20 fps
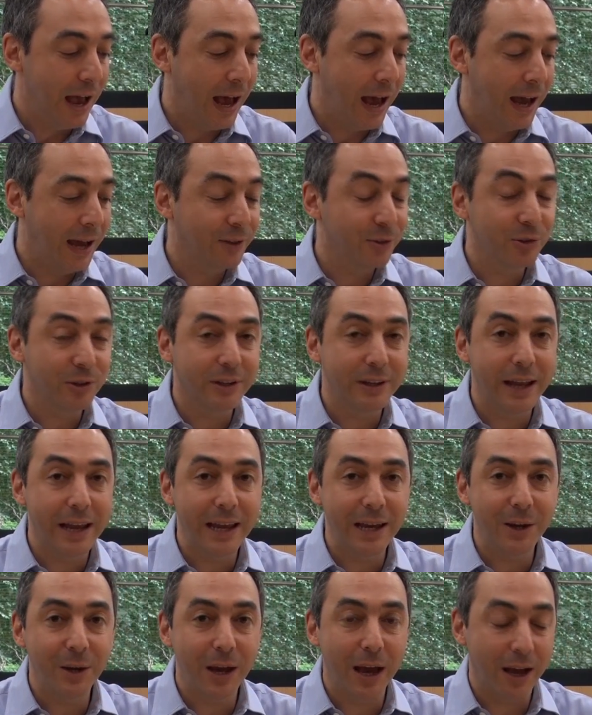And
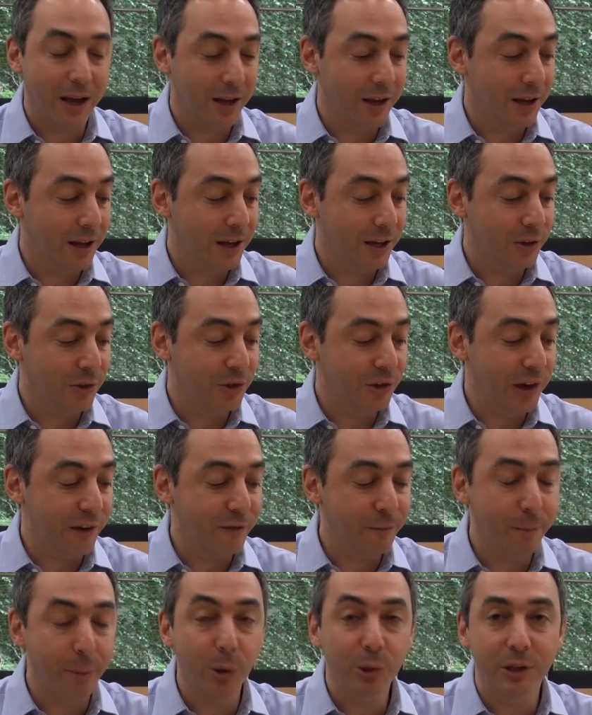today,
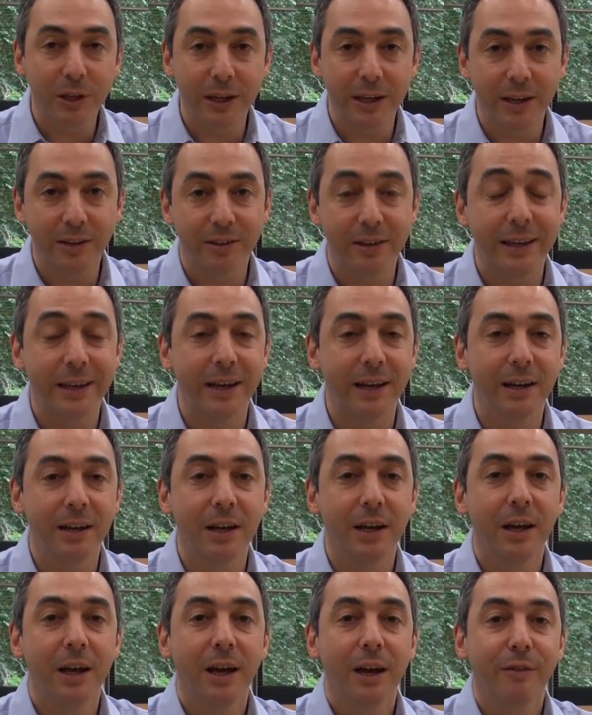Geoff Botting is here
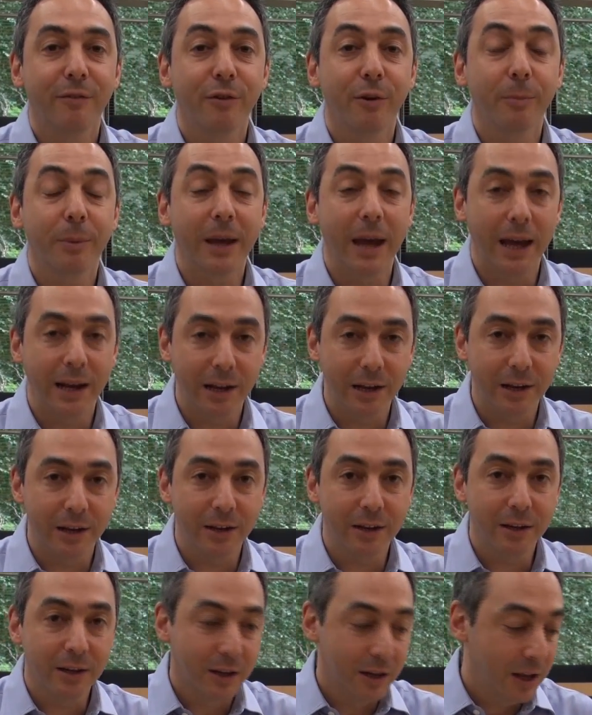from
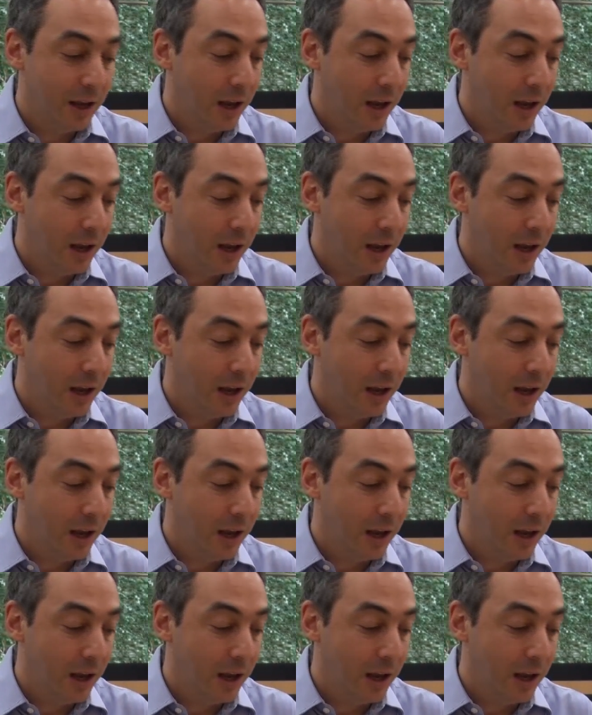Canada.